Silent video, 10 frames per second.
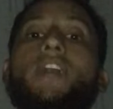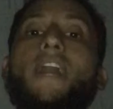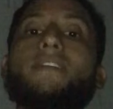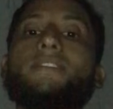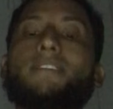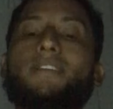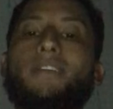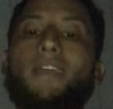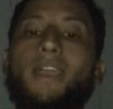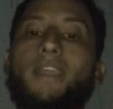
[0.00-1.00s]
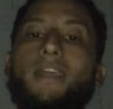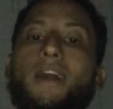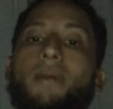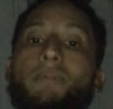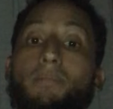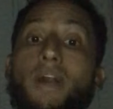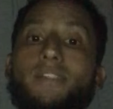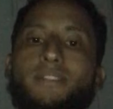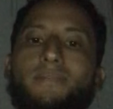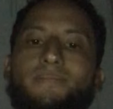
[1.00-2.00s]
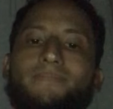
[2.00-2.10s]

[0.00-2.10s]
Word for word: you guys and uh, be blessed.